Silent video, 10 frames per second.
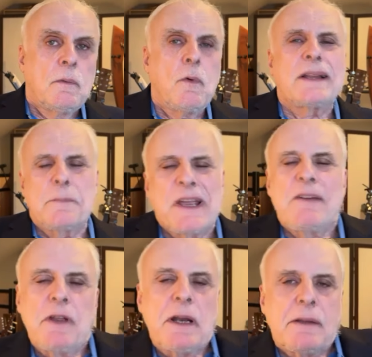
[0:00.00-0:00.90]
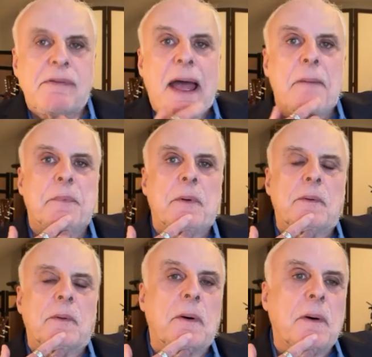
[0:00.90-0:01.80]
well, let me give you an example.
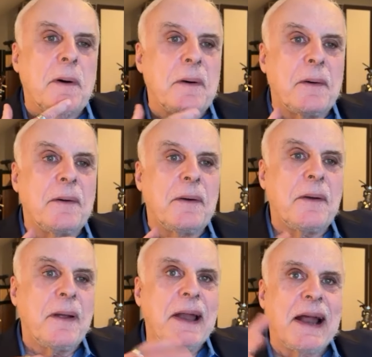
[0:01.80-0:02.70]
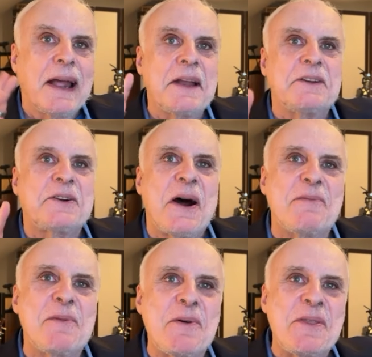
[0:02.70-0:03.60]
Uh, and I get in
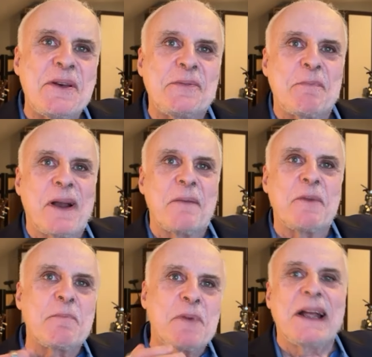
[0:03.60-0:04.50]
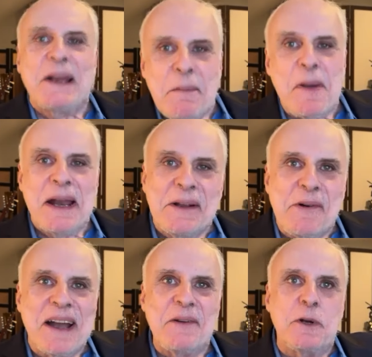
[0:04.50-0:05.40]
trouble with this, but I'm going to bring it up
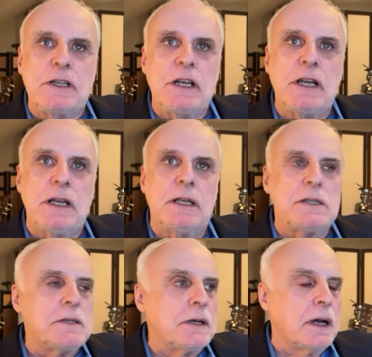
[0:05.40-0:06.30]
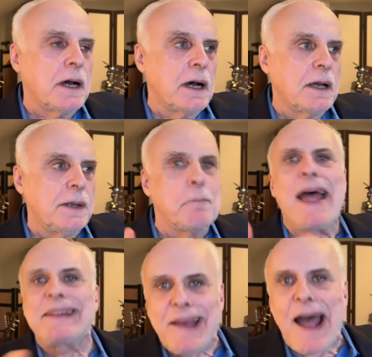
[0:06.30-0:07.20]
anyway, which is uh,
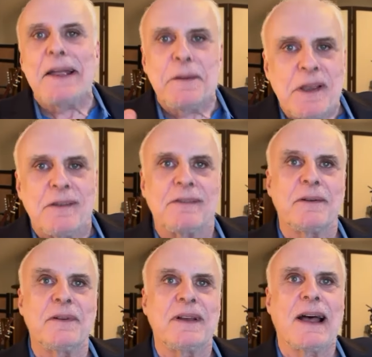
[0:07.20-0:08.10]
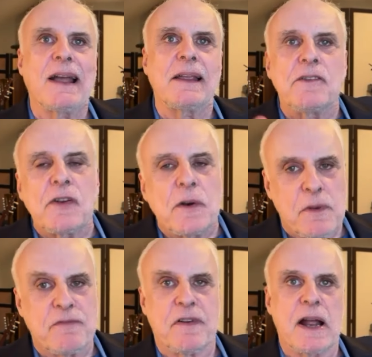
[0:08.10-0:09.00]
Matt Taibbi is a, I consider
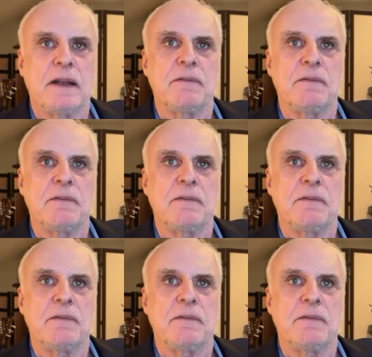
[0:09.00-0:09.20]
him a friend.